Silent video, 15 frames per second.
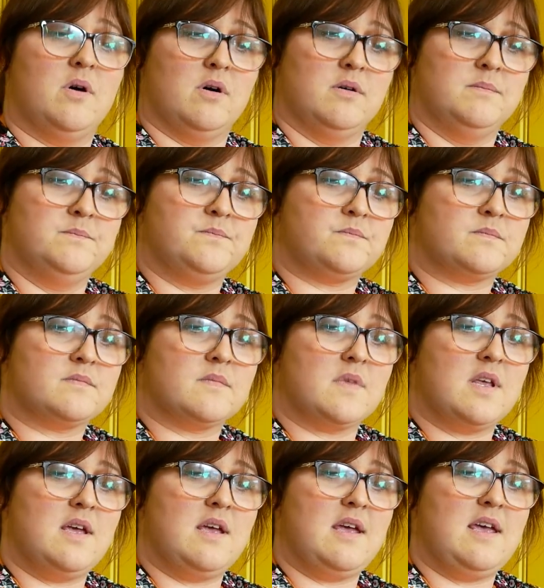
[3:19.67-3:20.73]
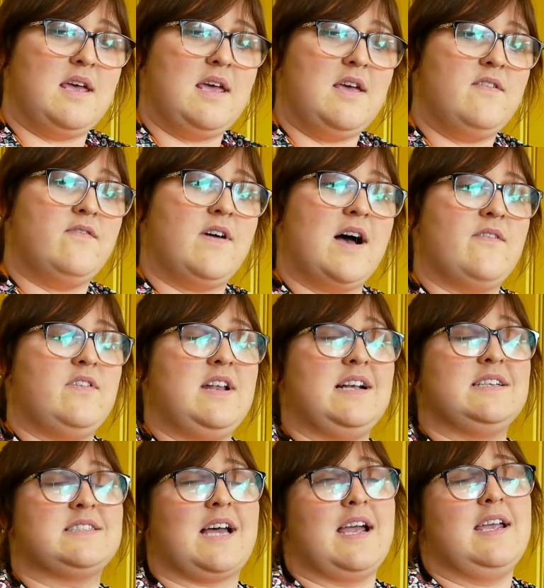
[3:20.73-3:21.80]
But if having
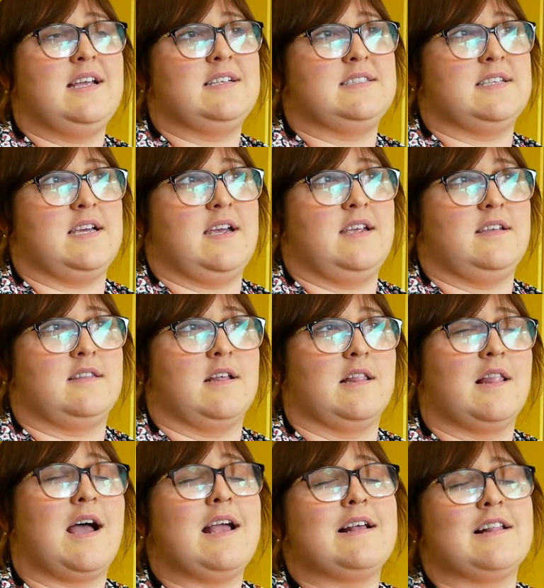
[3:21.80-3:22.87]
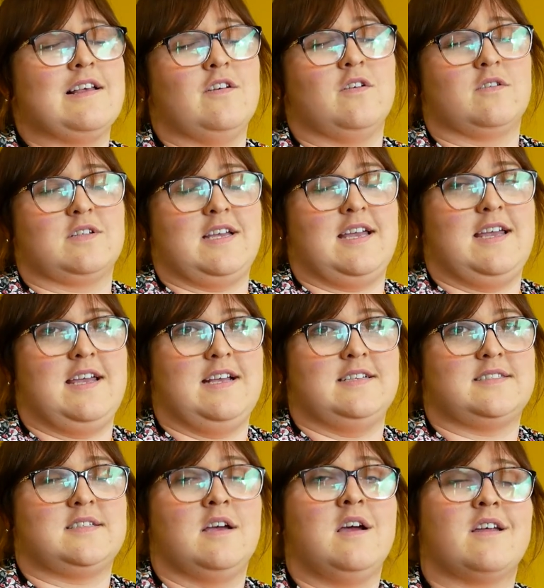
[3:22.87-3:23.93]
anxiety, the likelihood
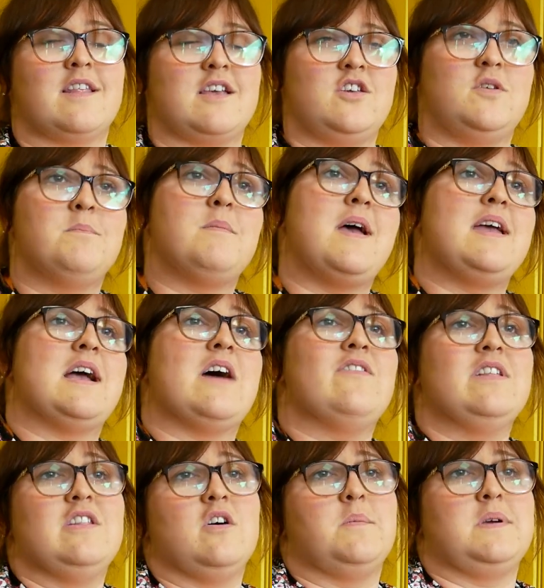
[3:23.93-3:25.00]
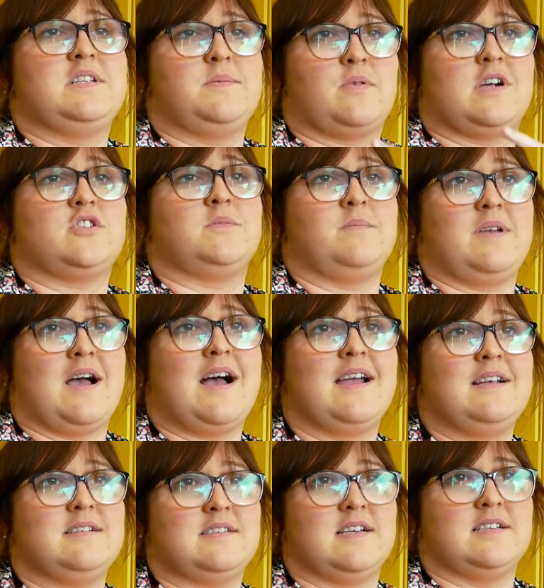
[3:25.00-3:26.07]
is that you may have a little bit of depression
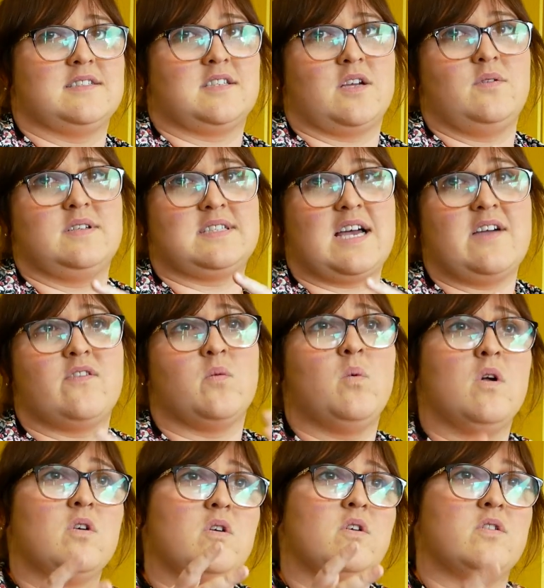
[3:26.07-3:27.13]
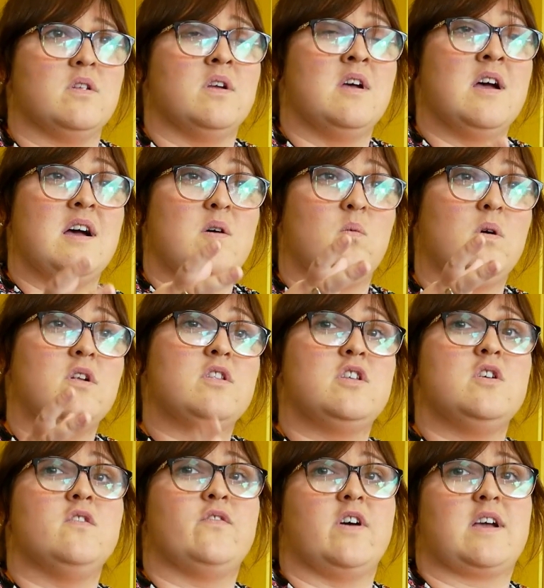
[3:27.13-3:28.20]
behind it. So it's either one or
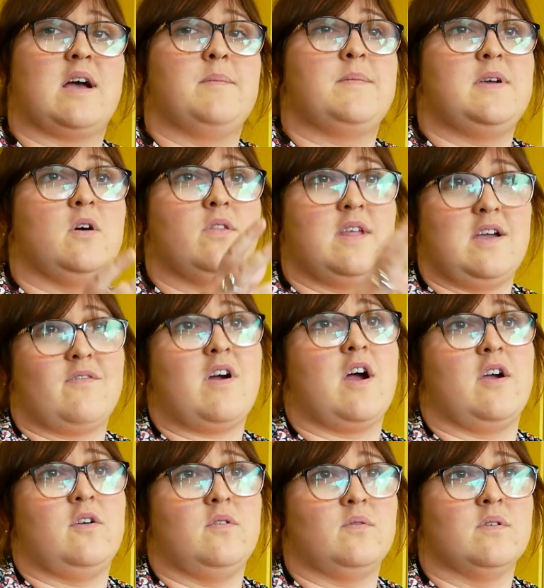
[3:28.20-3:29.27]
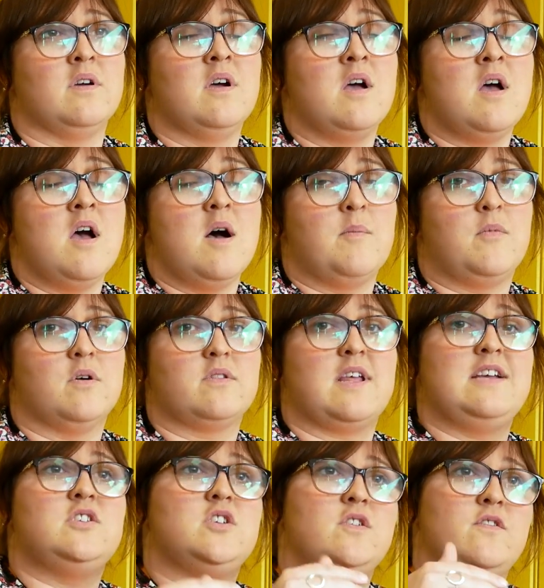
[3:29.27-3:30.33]
the other can be on their own, but
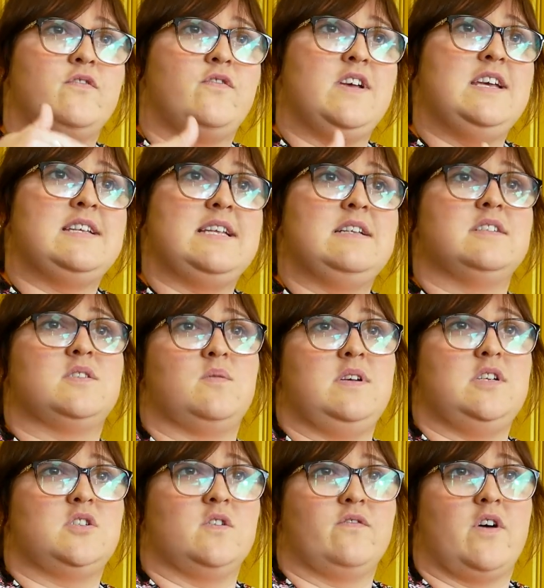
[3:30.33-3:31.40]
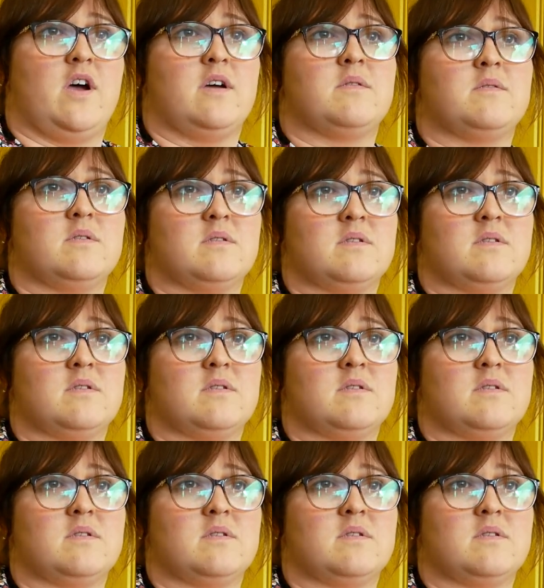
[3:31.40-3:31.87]
they do feed into each other.